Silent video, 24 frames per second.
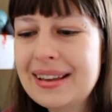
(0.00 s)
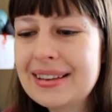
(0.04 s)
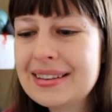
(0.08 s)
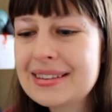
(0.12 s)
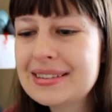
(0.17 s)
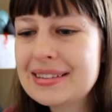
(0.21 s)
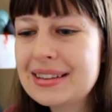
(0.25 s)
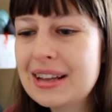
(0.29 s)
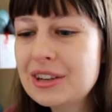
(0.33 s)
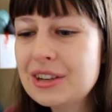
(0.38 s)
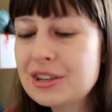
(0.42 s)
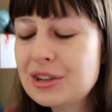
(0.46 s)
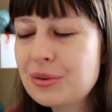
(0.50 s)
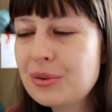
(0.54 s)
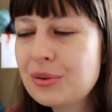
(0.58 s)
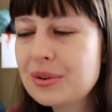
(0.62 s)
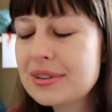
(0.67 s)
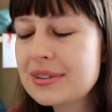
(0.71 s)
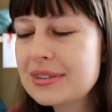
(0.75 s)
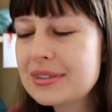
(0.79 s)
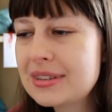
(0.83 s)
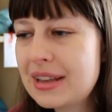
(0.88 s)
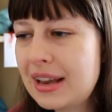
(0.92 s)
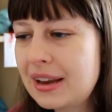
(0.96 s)
Stasia
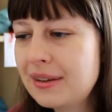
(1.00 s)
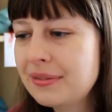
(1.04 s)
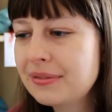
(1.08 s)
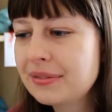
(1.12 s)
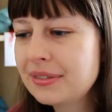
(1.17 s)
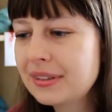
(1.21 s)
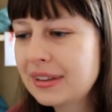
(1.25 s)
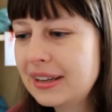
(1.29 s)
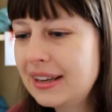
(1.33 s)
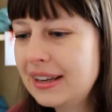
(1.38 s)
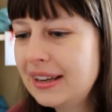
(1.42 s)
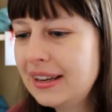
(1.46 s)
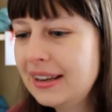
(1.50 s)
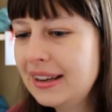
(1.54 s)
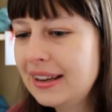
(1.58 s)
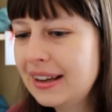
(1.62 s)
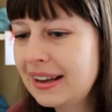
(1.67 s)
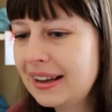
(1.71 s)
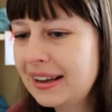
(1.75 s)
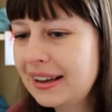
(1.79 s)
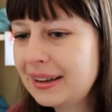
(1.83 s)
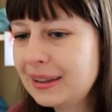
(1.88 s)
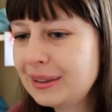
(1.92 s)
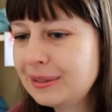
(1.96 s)
was safely
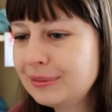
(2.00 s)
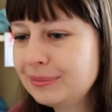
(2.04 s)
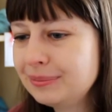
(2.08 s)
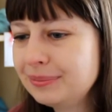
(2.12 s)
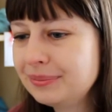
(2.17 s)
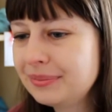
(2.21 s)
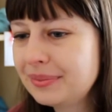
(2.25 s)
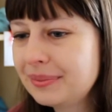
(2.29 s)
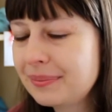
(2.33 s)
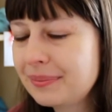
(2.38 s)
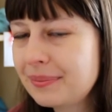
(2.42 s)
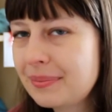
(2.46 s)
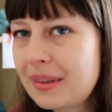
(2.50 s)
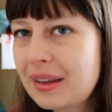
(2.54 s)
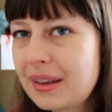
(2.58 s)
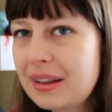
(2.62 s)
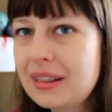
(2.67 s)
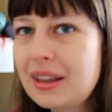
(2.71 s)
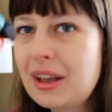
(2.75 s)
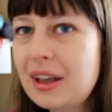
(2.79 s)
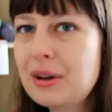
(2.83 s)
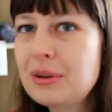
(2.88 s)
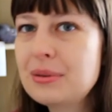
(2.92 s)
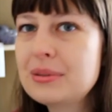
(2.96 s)

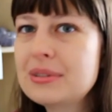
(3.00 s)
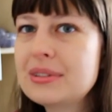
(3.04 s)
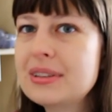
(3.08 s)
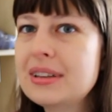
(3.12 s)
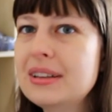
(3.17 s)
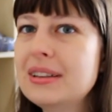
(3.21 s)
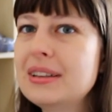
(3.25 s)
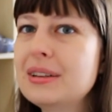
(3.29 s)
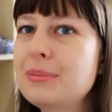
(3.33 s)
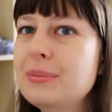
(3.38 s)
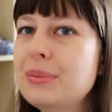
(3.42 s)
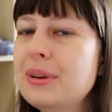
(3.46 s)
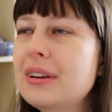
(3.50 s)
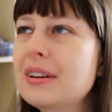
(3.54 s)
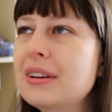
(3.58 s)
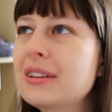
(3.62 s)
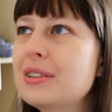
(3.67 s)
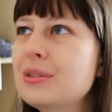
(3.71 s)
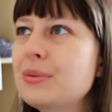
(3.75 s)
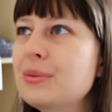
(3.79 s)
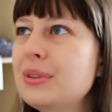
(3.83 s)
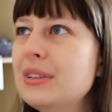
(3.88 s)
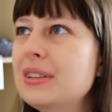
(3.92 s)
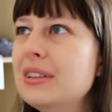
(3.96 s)
closed in the,
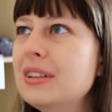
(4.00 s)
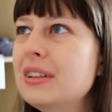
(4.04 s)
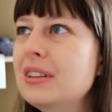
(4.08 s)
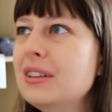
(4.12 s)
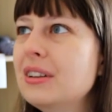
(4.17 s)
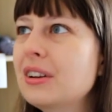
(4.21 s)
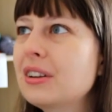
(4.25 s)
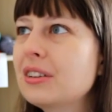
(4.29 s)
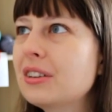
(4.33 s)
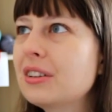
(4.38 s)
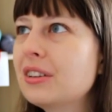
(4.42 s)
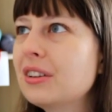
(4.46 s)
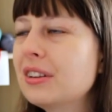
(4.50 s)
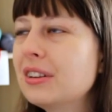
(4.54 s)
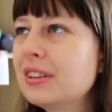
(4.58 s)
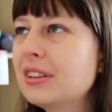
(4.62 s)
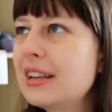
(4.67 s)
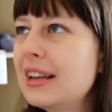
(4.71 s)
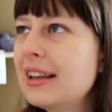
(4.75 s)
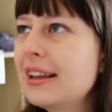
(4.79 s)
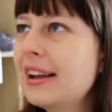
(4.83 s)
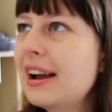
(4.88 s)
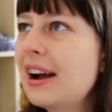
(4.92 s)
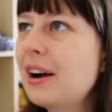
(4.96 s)
because we did not
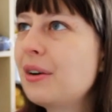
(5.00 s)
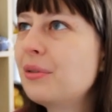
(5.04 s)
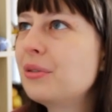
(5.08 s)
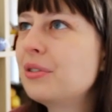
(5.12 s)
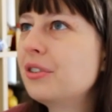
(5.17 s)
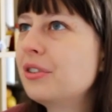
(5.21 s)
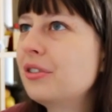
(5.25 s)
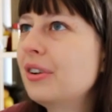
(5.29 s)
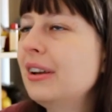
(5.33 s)
take our